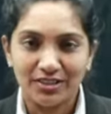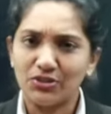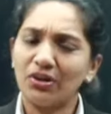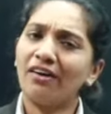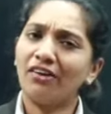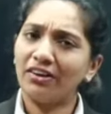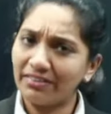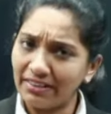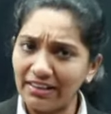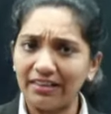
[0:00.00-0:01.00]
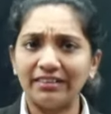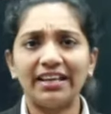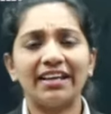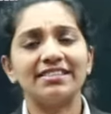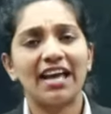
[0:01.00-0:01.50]
You have already learned
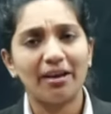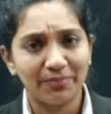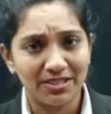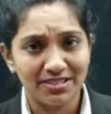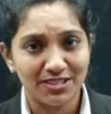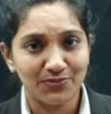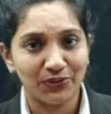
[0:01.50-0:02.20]
the examples